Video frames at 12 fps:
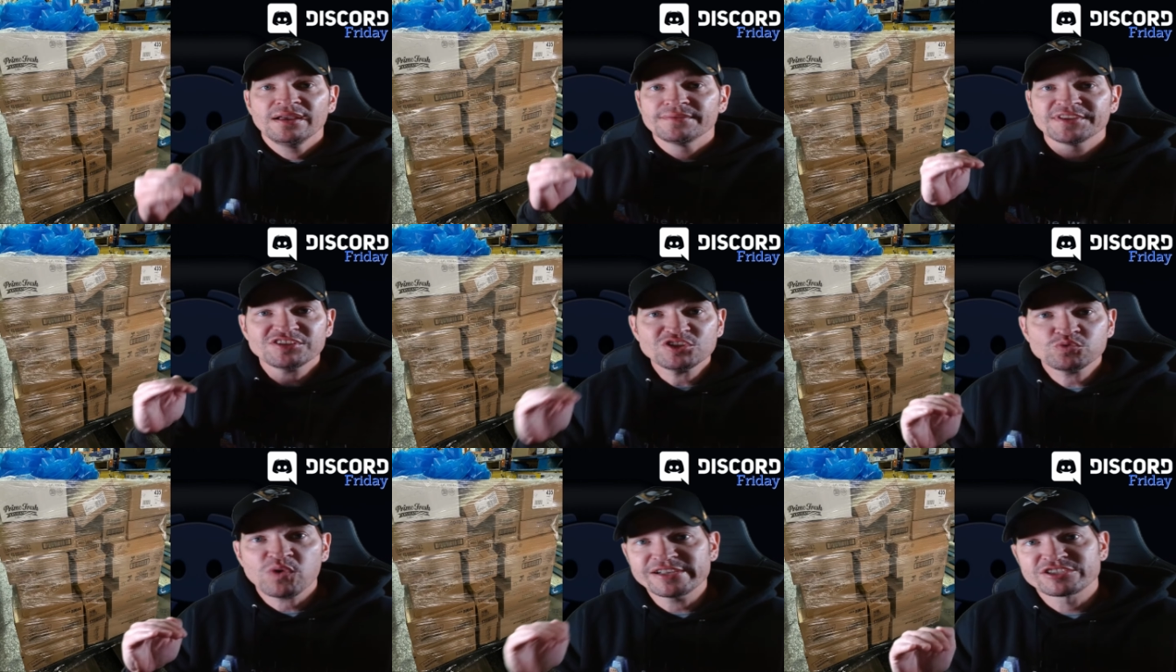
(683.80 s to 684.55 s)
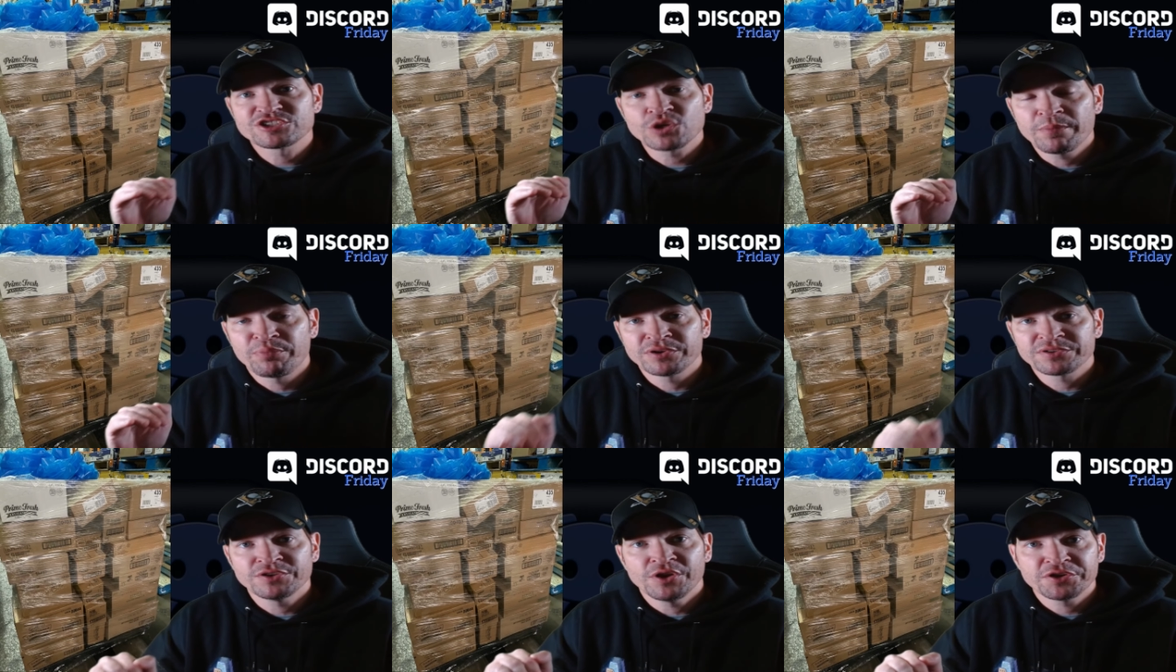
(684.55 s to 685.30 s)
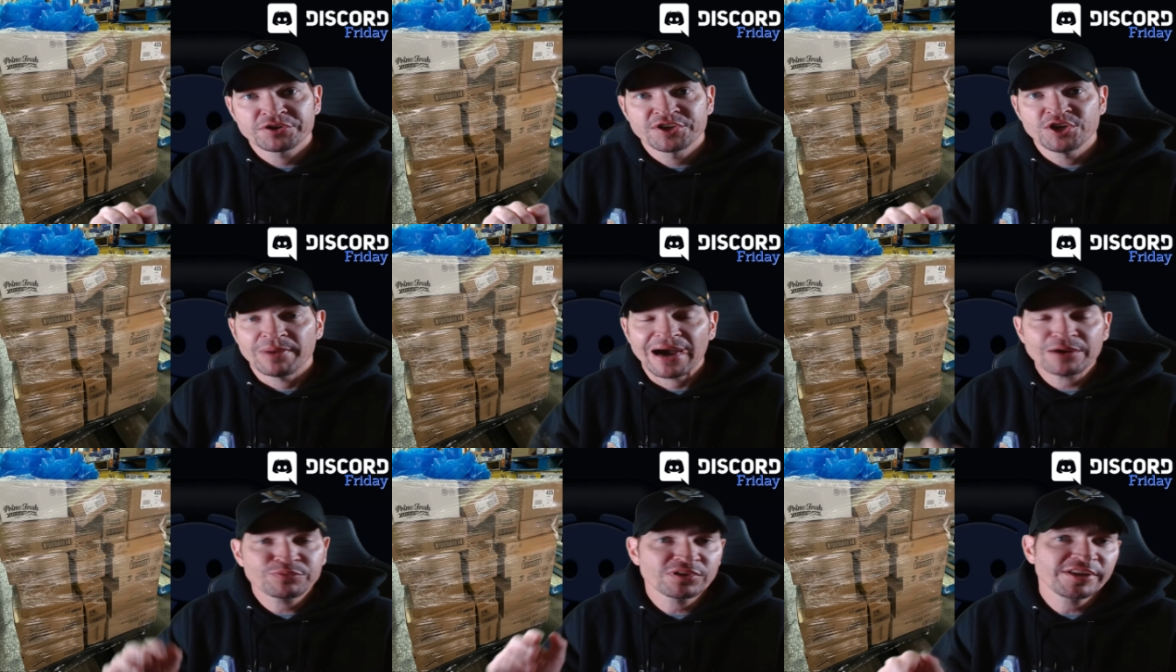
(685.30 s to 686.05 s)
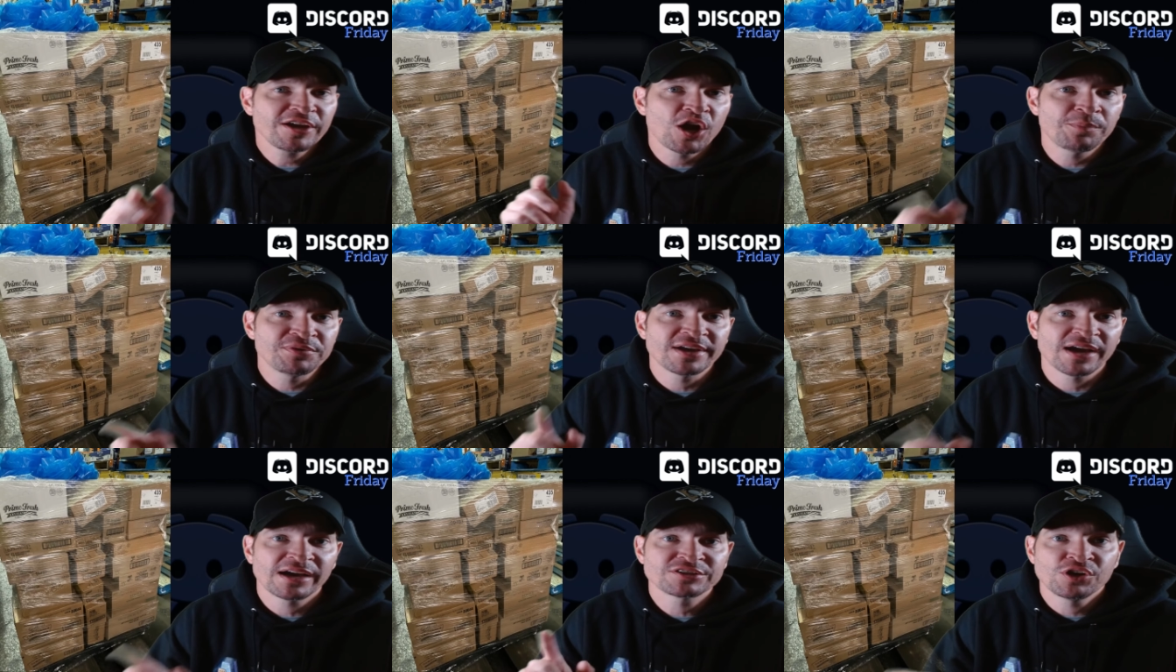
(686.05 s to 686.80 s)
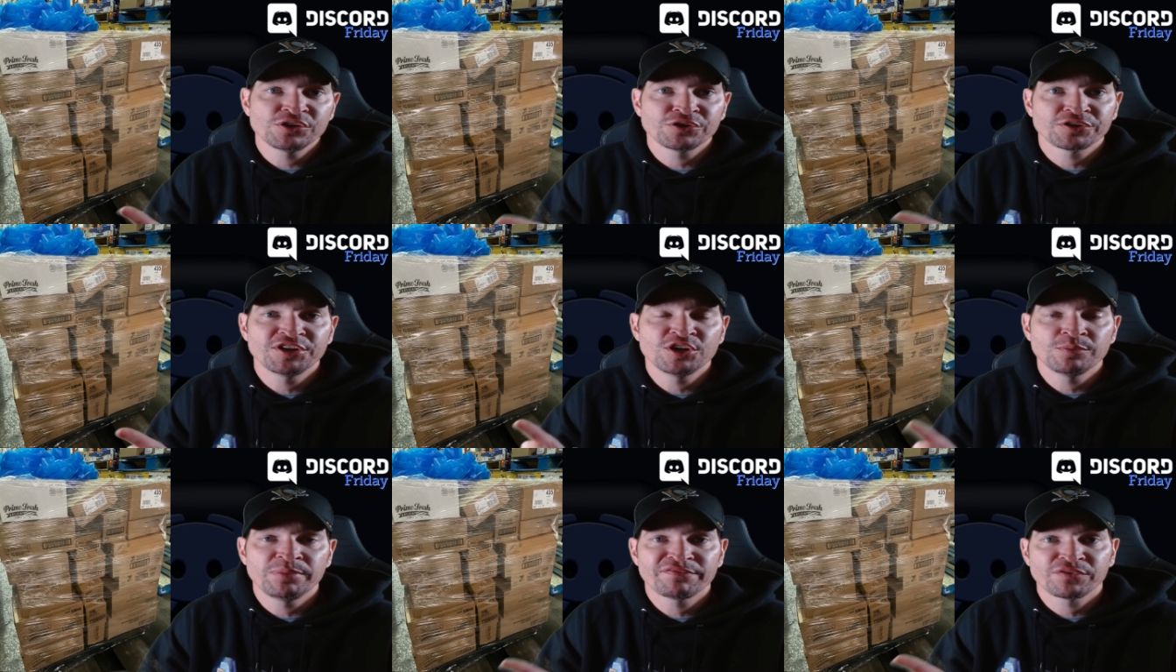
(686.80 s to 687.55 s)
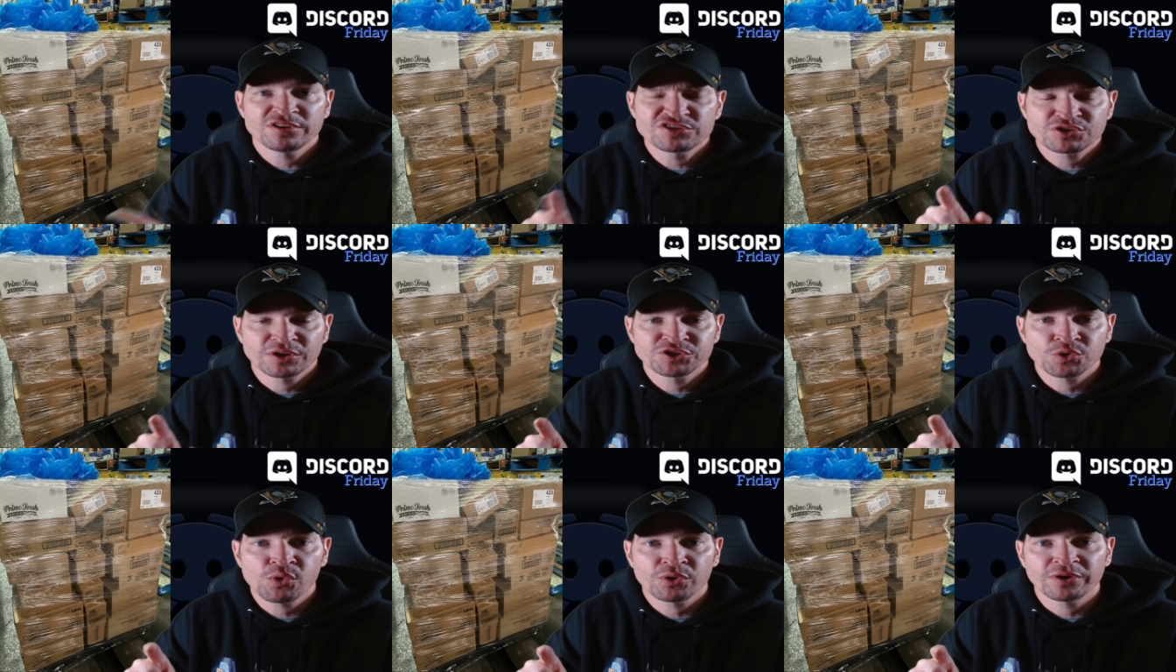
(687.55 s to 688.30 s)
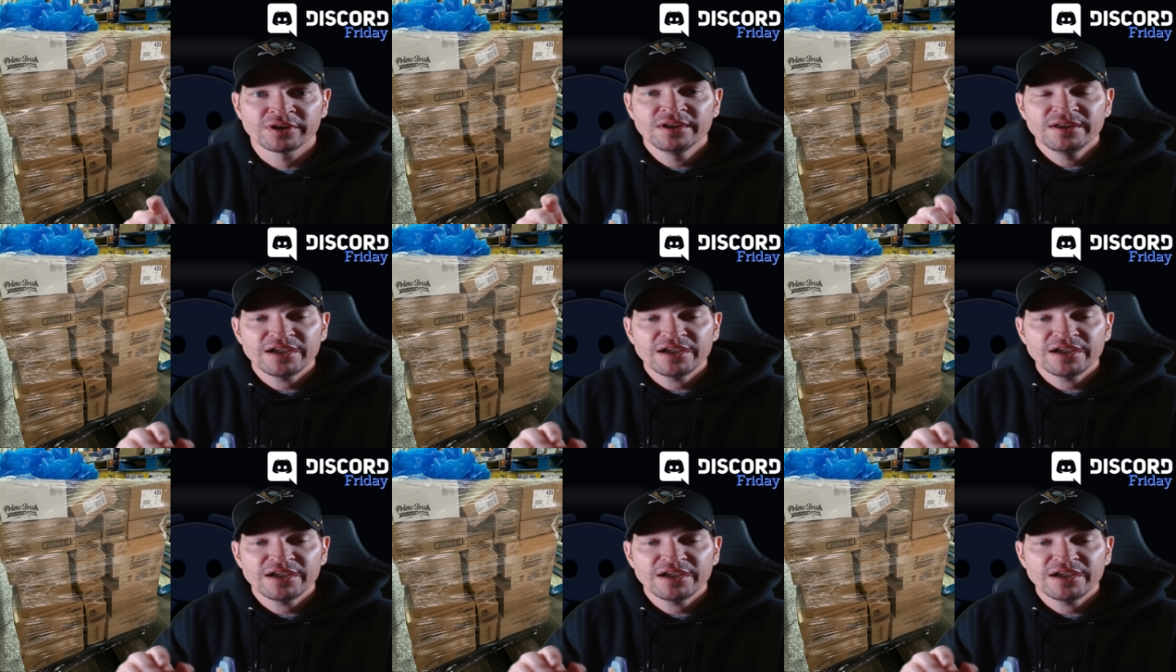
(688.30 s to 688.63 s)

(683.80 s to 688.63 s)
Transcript: this is why it's so important to know your cube. I really hope you guys know your cube before you start your order.